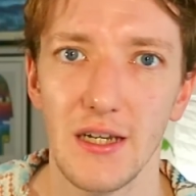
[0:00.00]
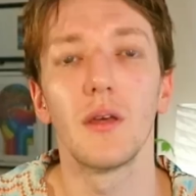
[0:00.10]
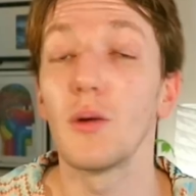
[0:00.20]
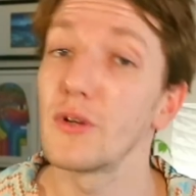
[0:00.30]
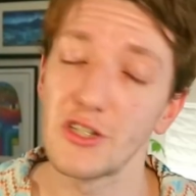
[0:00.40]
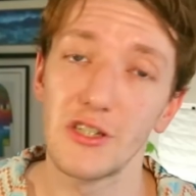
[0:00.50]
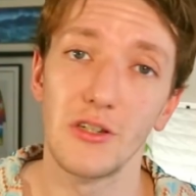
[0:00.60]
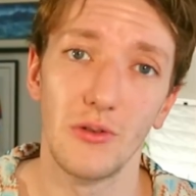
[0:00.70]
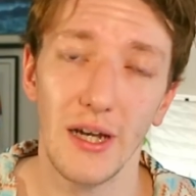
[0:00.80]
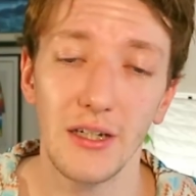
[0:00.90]
And which is, you
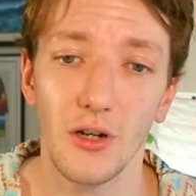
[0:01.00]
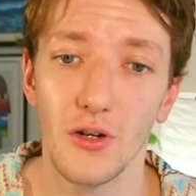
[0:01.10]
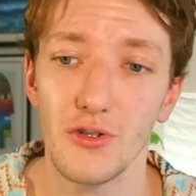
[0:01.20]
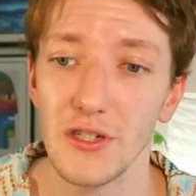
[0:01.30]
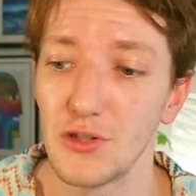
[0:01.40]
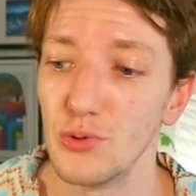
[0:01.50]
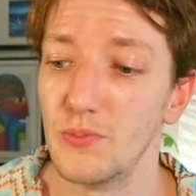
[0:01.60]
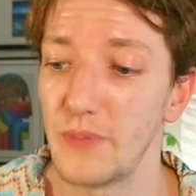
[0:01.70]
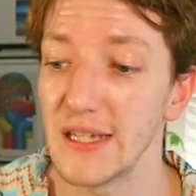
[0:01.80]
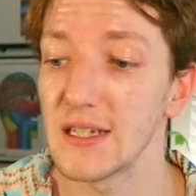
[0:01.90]
know, in contrary to
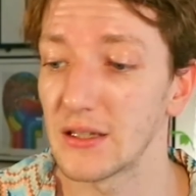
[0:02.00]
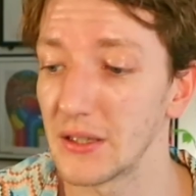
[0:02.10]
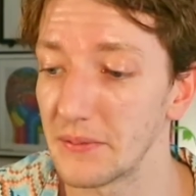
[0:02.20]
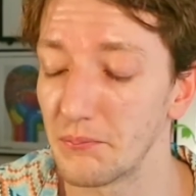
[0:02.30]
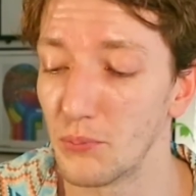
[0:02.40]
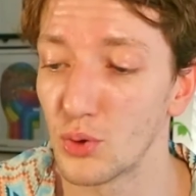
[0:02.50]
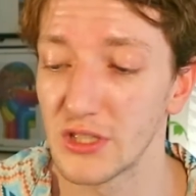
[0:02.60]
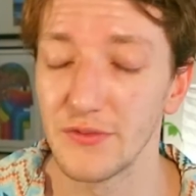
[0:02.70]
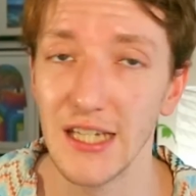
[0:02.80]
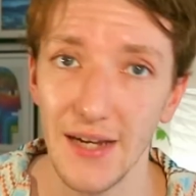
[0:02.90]
basically most
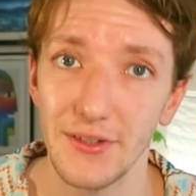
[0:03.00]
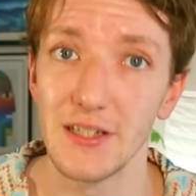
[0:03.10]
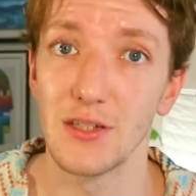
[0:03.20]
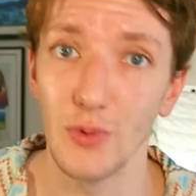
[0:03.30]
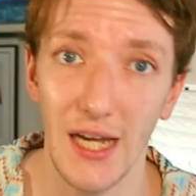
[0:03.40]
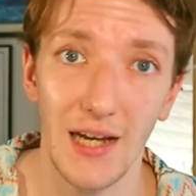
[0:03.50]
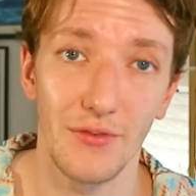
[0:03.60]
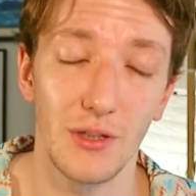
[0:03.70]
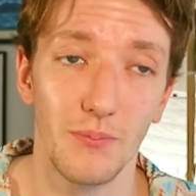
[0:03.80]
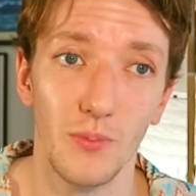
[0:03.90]
of the evidence that we
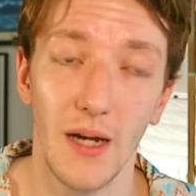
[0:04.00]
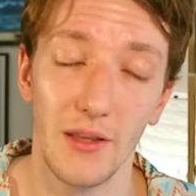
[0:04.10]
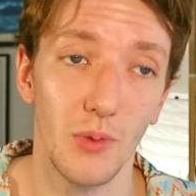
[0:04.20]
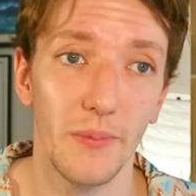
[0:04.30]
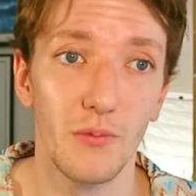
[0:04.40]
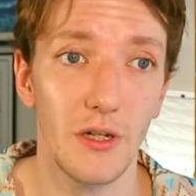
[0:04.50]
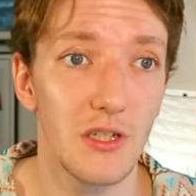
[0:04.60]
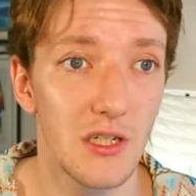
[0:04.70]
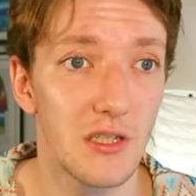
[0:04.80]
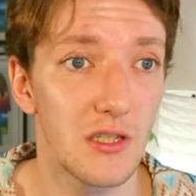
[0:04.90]
have at the moment,
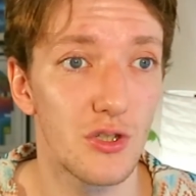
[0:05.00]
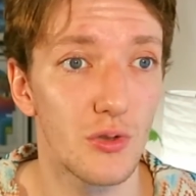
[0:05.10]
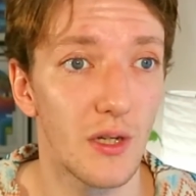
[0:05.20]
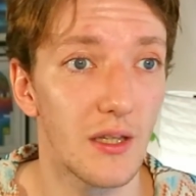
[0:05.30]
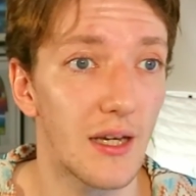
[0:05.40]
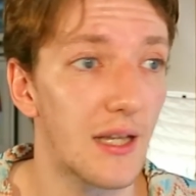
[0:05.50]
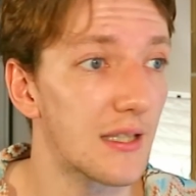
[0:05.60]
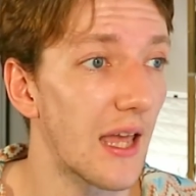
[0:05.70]
which is showing that